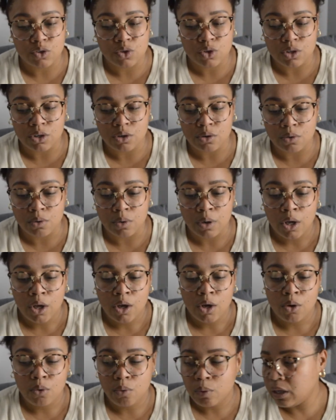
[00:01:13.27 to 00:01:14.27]
So
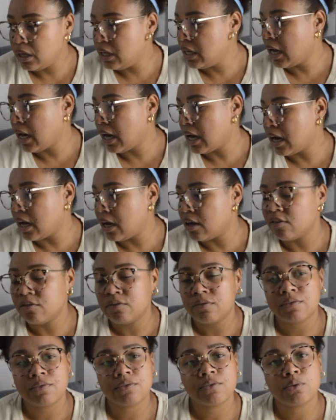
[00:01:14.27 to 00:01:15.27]
we
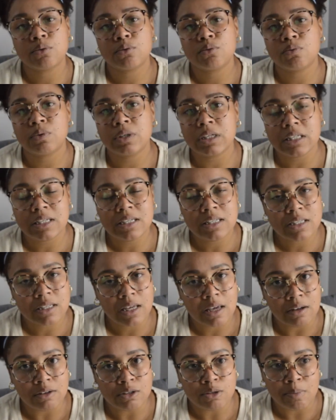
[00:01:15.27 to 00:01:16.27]
have really
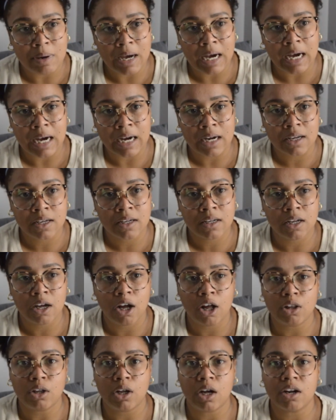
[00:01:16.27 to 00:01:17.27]
scaled back
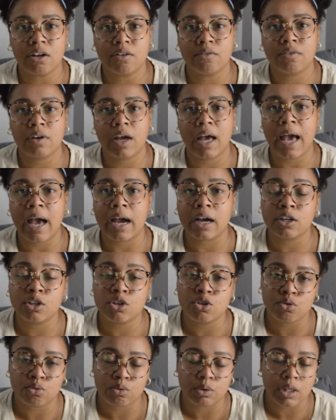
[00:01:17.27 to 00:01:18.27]
a lot of
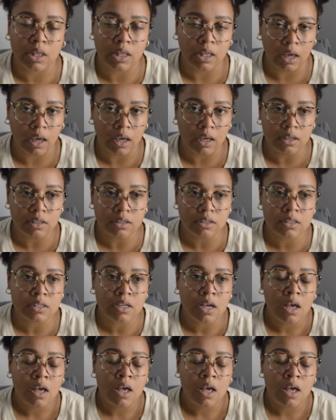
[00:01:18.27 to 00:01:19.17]
extra things